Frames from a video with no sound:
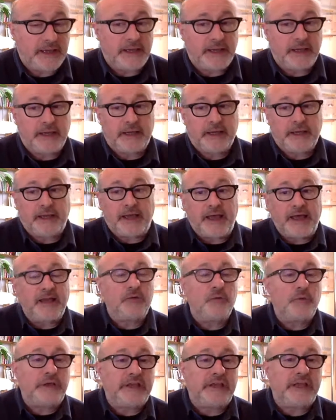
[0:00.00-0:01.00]

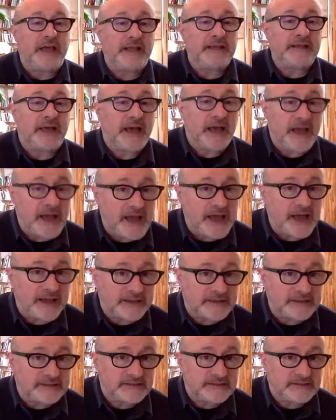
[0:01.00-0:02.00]
And we can
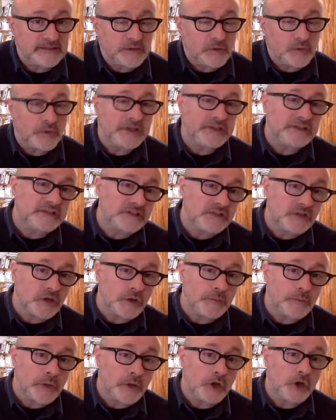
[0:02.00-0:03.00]
act with
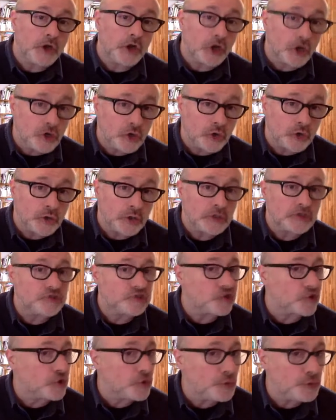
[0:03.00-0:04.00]
some local
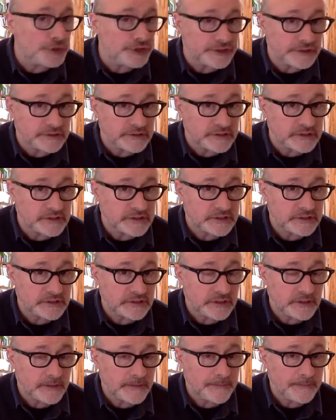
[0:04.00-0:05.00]

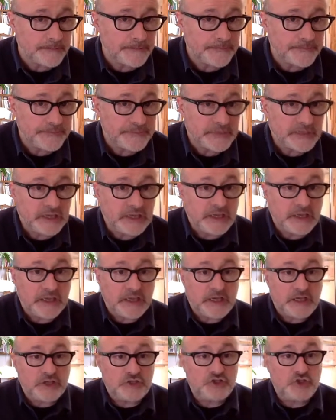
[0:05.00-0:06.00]
solutions.
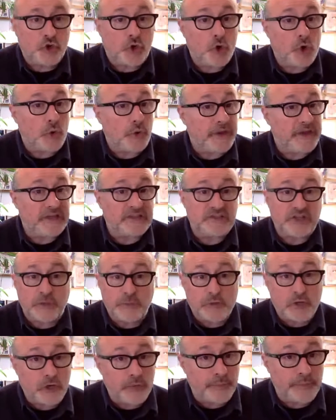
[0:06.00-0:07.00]
So in
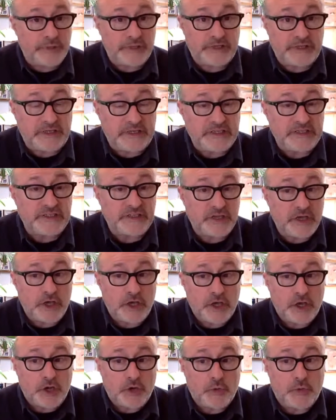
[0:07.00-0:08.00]
some companies,
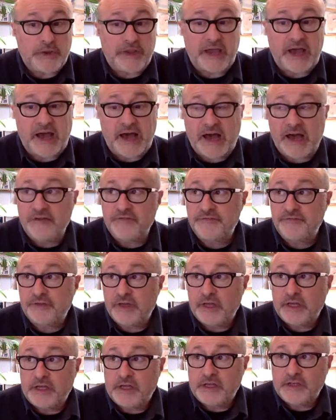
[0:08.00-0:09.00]
we
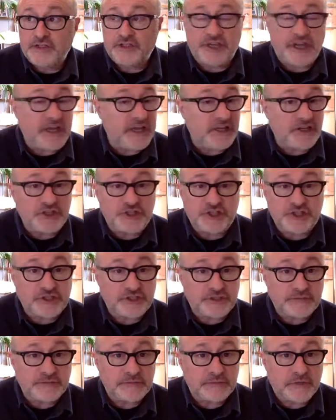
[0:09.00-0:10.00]
have
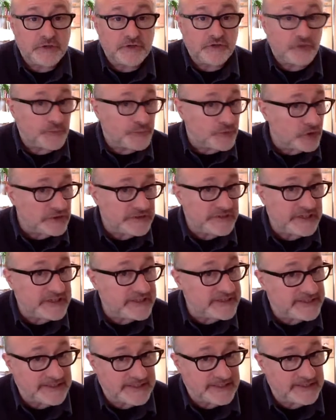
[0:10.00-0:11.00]
changed the
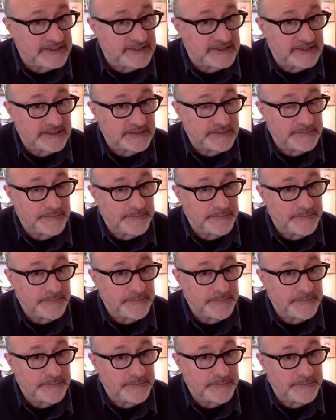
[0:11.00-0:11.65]
processes.